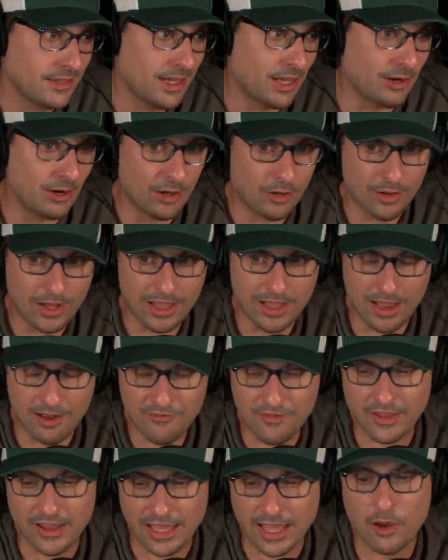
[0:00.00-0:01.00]
I don't know. I, I,
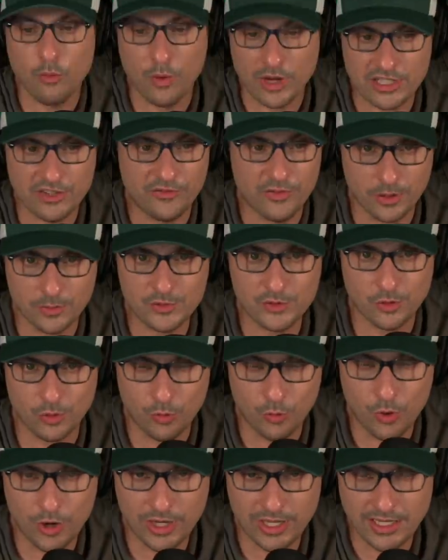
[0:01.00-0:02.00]
felt like I went to film
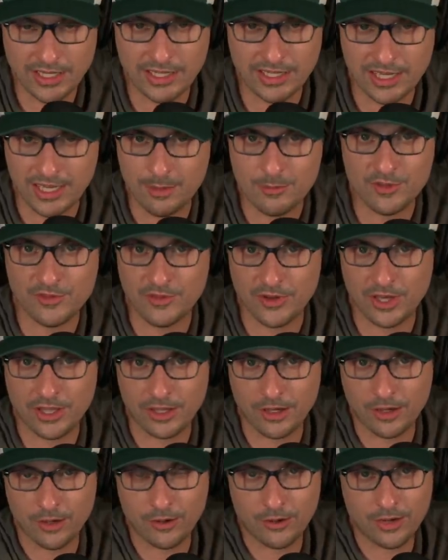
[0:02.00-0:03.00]
school working at Kim's
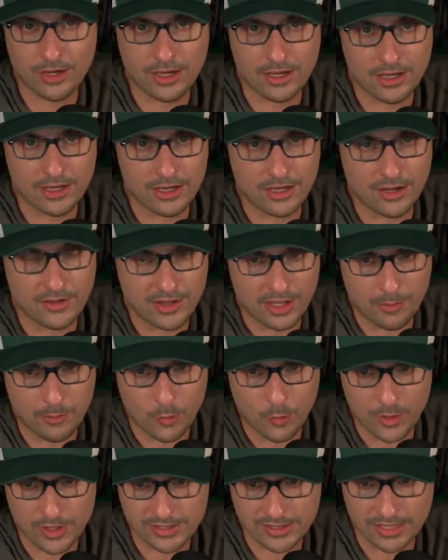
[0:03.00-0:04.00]
Video uh, on the
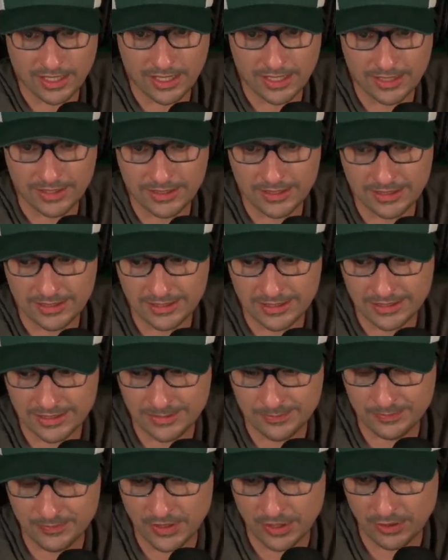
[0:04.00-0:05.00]
Upper West Side
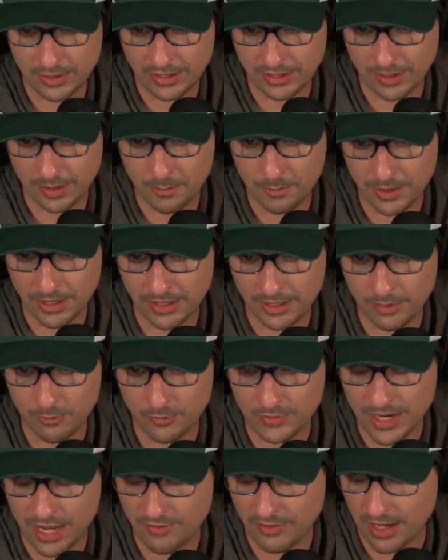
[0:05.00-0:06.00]
uh, near Columbia.
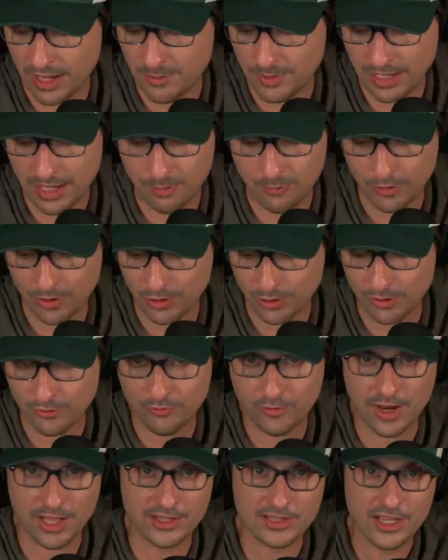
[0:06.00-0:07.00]
And Dave and I became really good
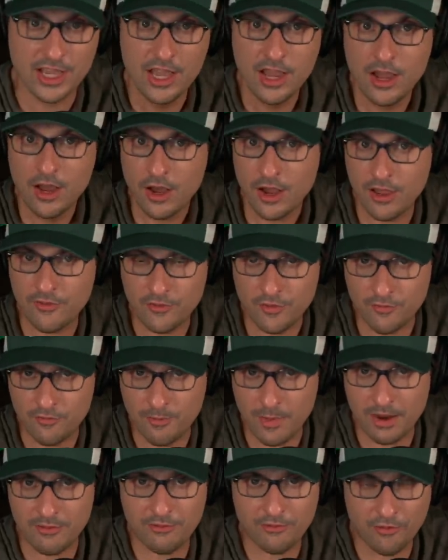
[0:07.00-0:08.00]
friends. If
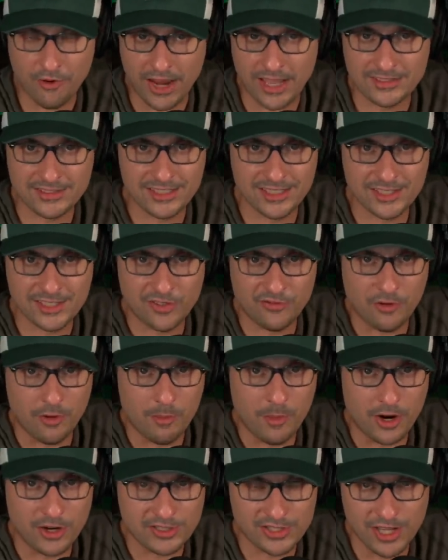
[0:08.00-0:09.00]
you've met Francis
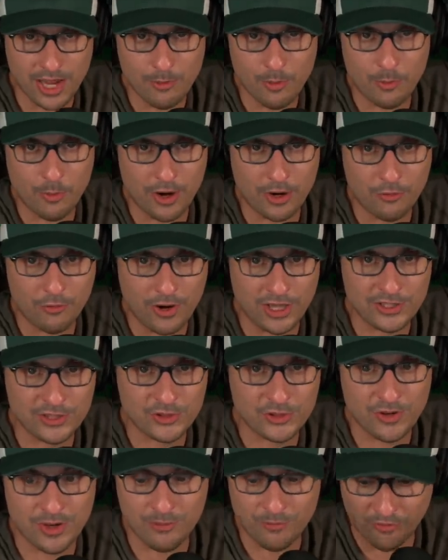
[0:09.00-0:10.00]
from our Cyberpunk Red
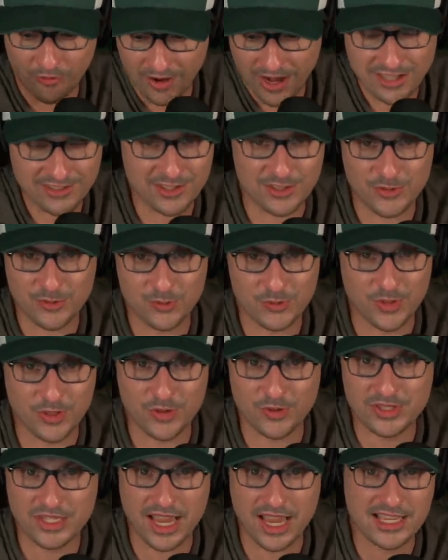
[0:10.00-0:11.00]
stream, Francis was one of
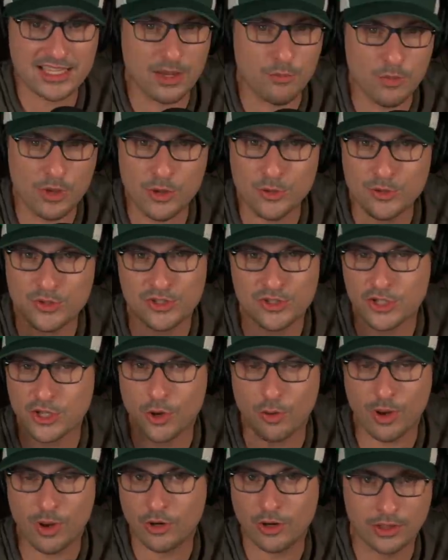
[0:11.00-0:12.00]
those guys, and we used to just
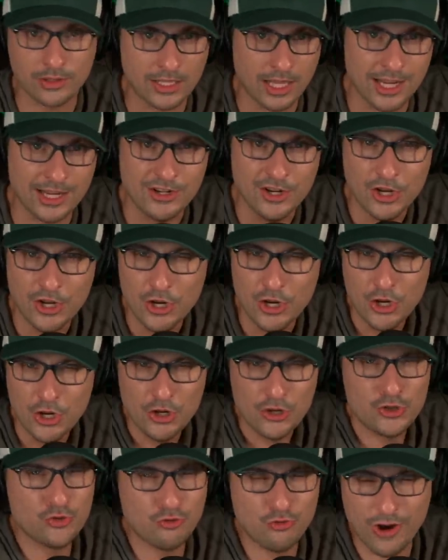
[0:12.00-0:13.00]
go out all night
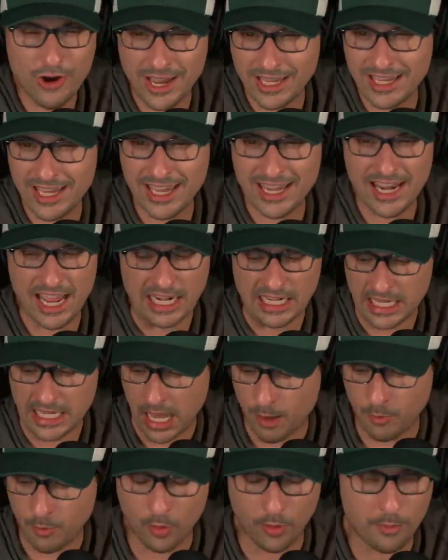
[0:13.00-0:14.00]
drinking and
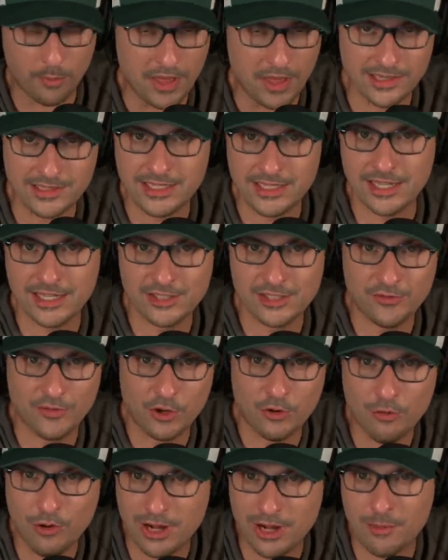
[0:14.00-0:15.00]
coming up with ideas for
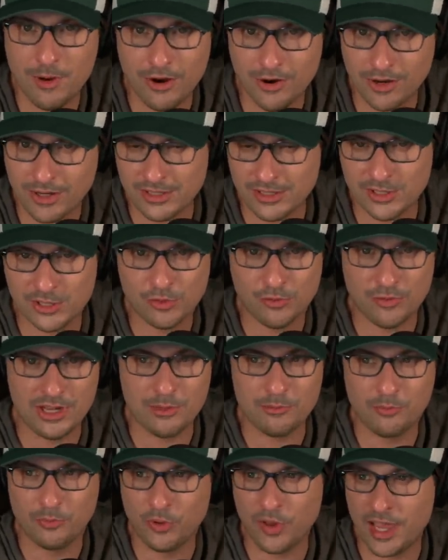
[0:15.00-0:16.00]
the great American
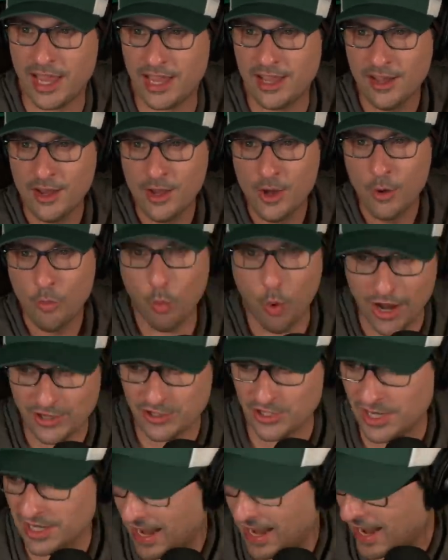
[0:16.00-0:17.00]
screenplay,
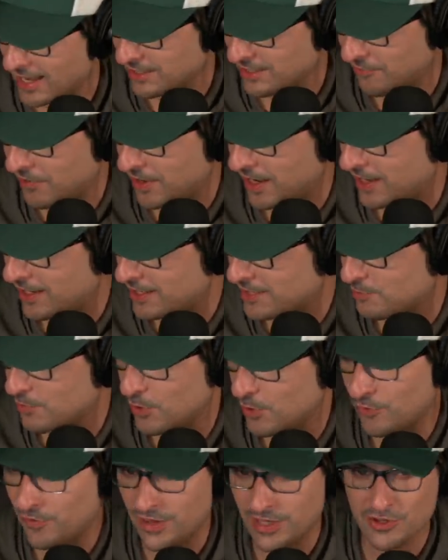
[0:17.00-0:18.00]
watching Cassavetes
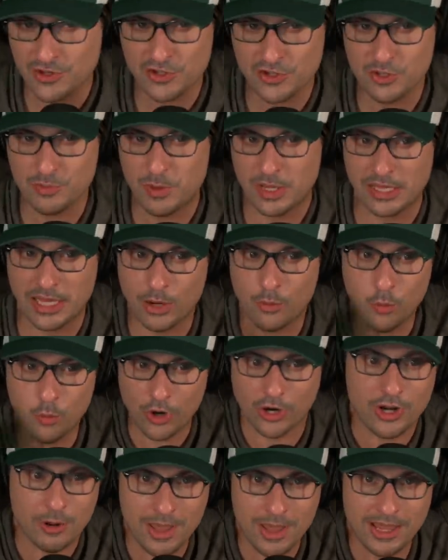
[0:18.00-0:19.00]
movies and just being like,
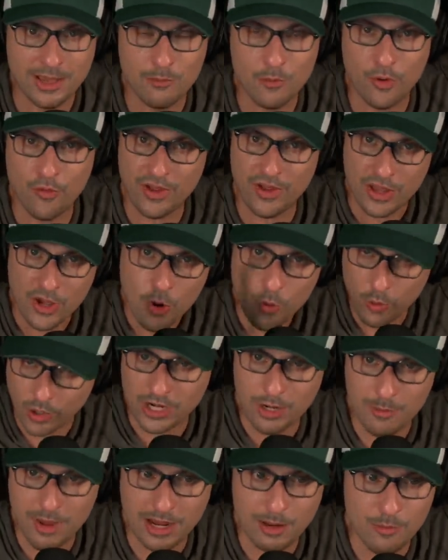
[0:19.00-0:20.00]
we're going to make a movie. We're
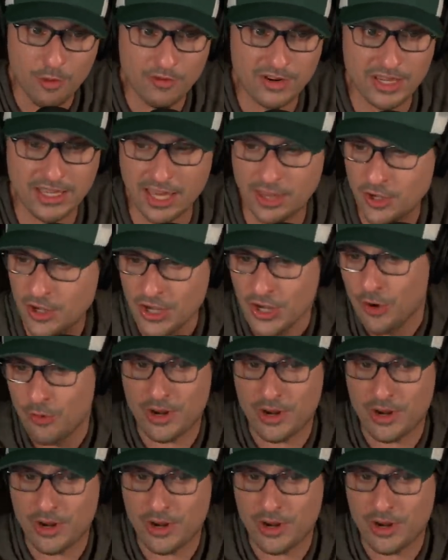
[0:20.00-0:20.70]
going to make a movie together.